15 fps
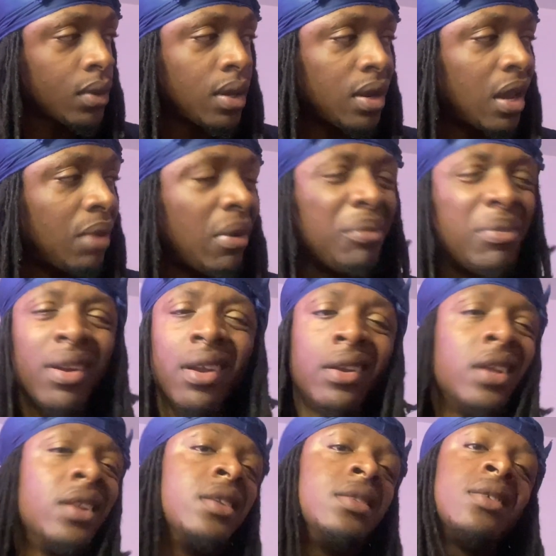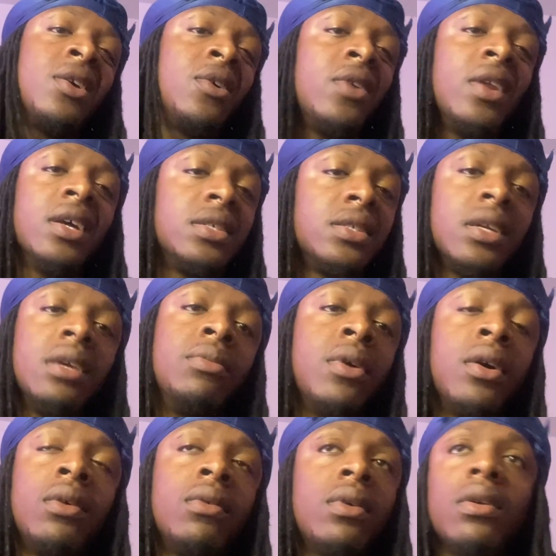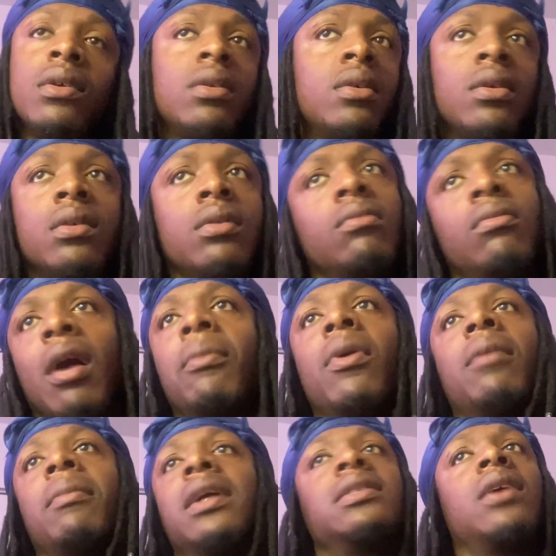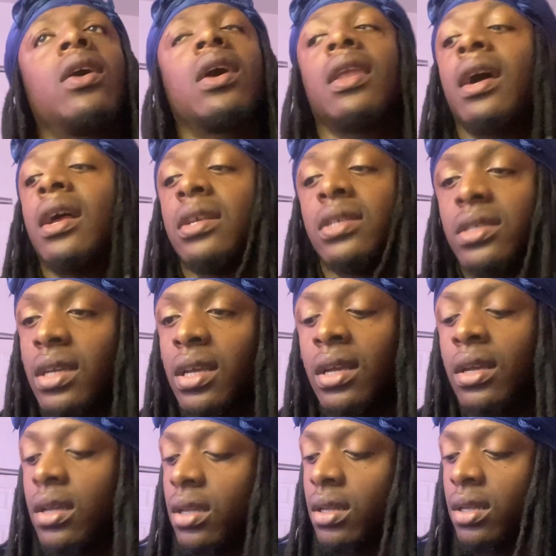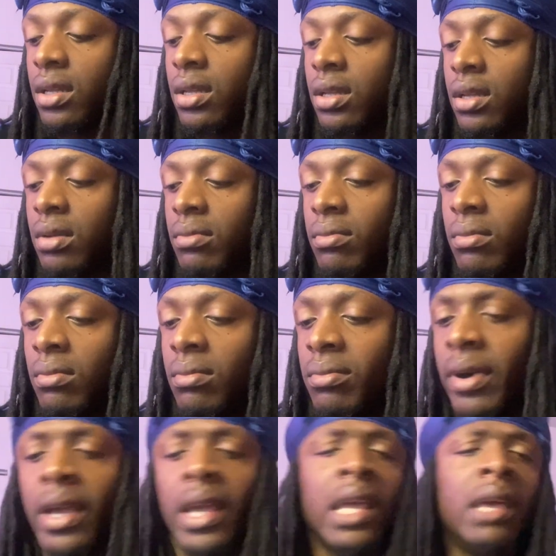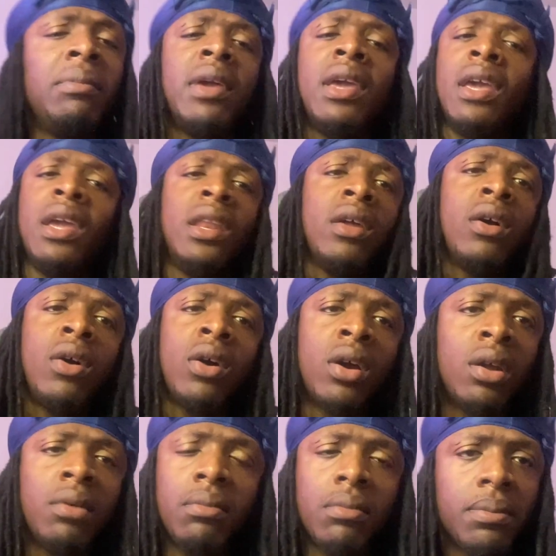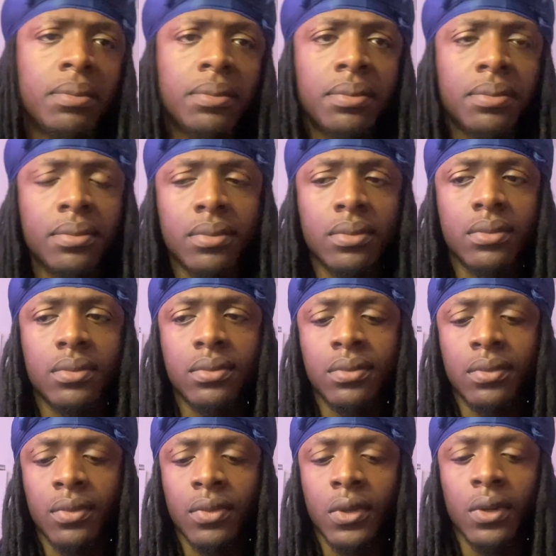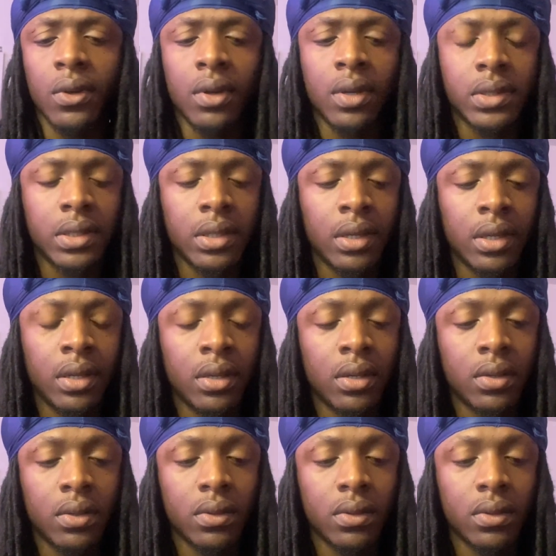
Like, my brother didn't deserve that shit, bro. My brother might talk a lot of shit, but he didn't mean any harm. You know what I'm saying?